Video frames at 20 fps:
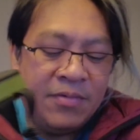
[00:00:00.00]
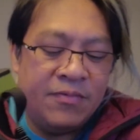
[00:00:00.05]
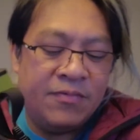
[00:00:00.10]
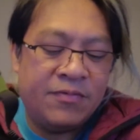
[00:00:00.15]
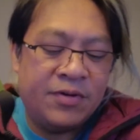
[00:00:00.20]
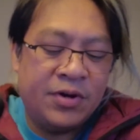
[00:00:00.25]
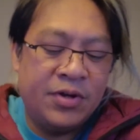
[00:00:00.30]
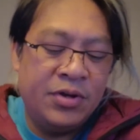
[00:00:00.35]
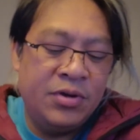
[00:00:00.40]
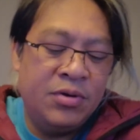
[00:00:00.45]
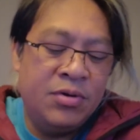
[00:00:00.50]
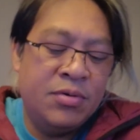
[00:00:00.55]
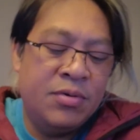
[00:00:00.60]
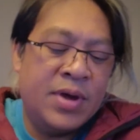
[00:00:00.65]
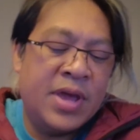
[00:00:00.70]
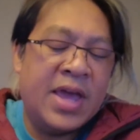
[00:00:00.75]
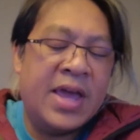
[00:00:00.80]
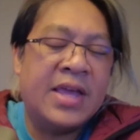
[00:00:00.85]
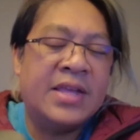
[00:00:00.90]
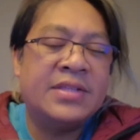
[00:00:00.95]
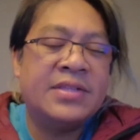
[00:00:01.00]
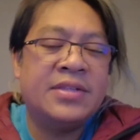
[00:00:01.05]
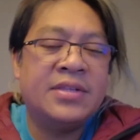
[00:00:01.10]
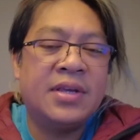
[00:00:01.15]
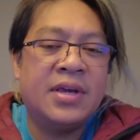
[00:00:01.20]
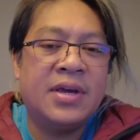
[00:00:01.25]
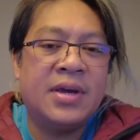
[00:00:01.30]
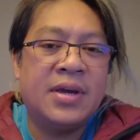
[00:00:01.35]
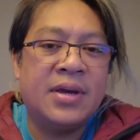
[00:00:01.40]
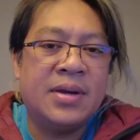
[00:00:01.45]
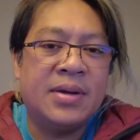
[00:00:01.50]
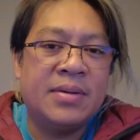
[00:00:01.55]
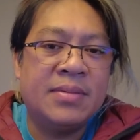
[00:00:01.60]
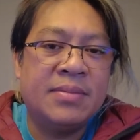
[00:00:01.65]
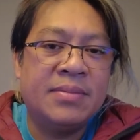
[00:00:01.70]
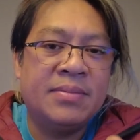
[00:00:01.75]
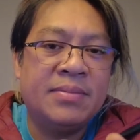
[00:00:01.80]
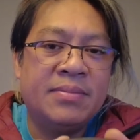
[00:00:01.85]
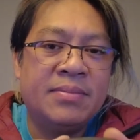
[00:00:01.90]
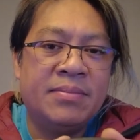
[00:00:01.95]
for you who has
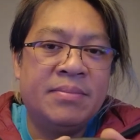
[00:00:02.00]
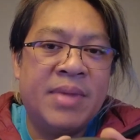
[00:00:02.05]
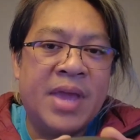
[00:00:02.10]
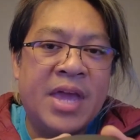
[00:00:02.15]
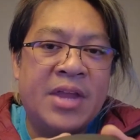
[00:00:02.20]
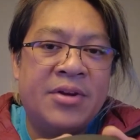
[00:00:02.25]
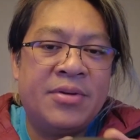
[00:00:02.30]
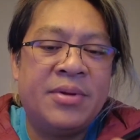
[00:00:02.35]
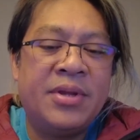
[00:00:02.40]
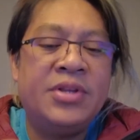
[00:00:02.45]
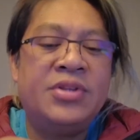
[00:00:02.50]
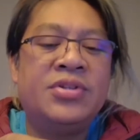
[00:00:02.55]
battery